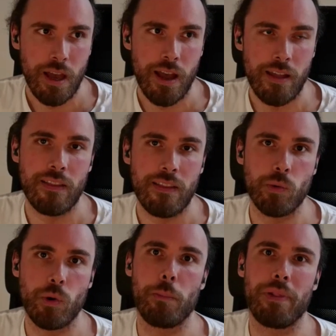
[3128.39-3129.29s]
and then they
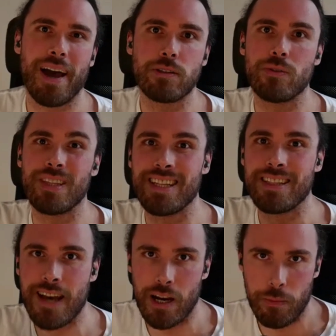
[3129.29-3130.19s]
will apply to the
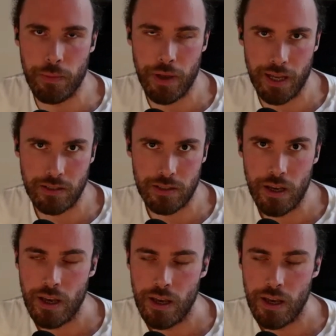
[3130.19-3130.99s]
entire page.